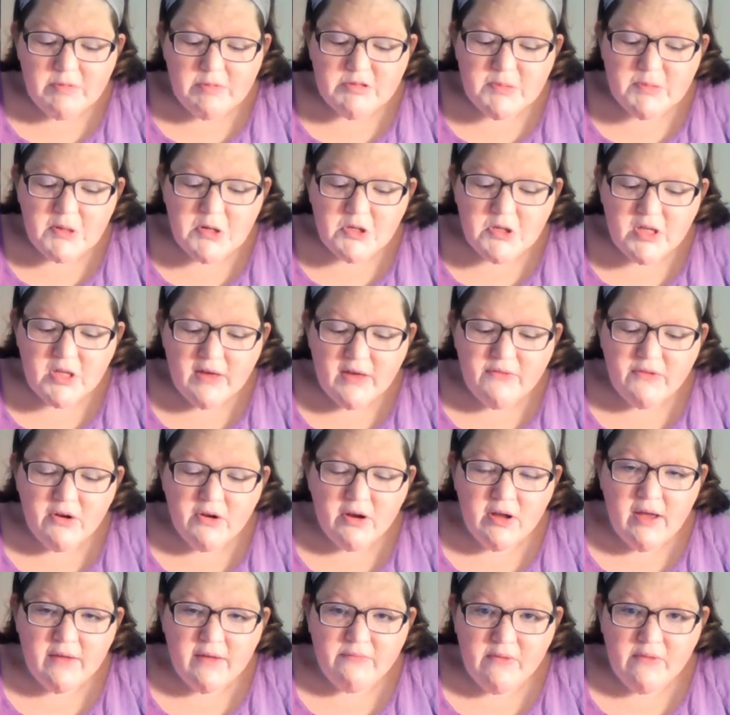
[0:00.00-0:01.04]
especially if you're
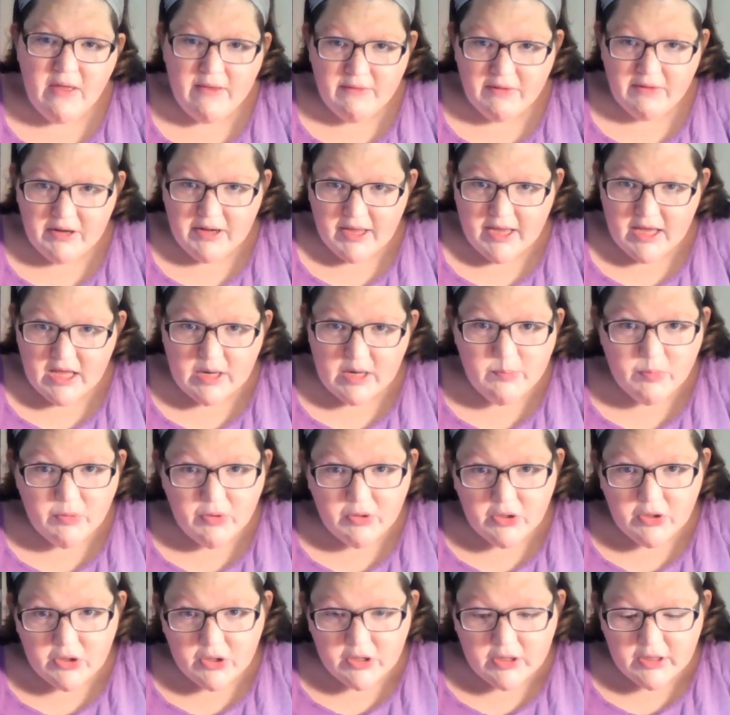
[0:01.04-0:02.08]
having to get up real
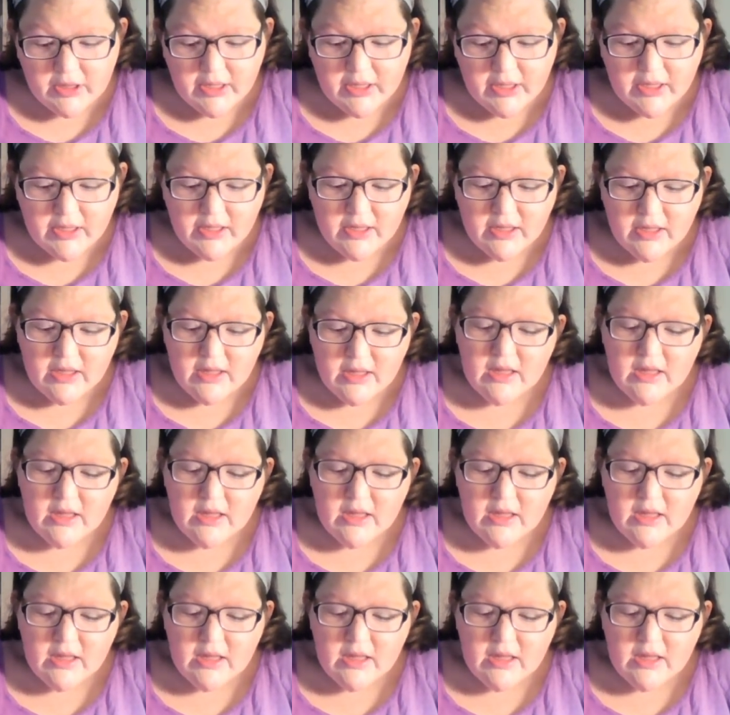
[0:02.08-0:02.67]
early